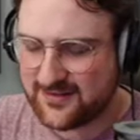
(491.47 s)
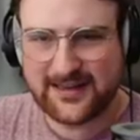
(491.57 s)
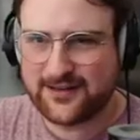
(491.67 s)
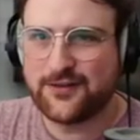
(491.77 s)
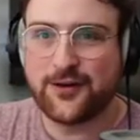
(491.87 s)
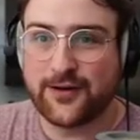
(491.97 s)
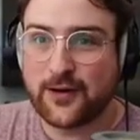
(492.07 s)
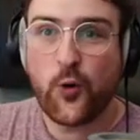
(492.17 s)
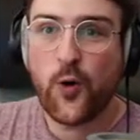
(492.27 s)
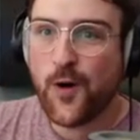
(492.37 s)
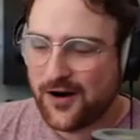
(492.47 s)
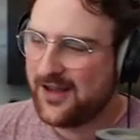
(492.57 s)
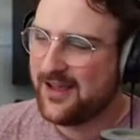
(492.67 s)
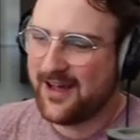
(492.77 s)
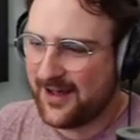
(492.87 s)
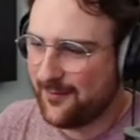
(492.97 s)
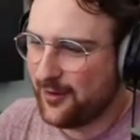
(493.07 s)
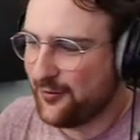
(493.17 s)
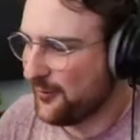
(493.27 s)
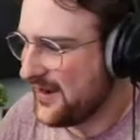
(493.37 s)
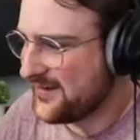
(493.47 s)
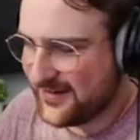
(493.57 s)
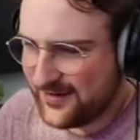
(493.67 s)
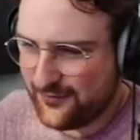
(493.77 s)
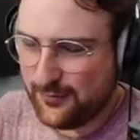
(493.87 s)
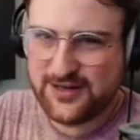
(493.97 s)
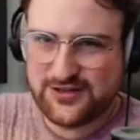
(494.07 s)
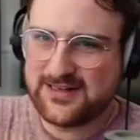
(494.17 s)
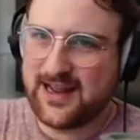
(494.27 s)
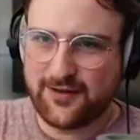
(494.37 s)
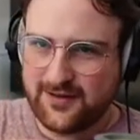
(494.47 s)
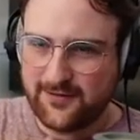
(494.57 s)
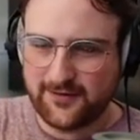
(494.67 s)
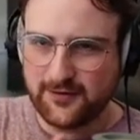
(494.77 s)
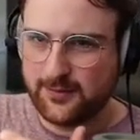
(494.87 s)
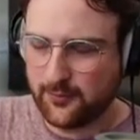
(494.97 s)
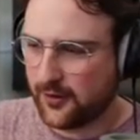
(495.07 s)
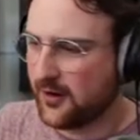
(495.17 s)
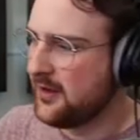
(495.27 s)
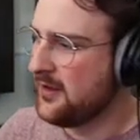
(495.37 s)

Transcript: like a dude going otherwise. And if you pitch it down, it sounds a little bit more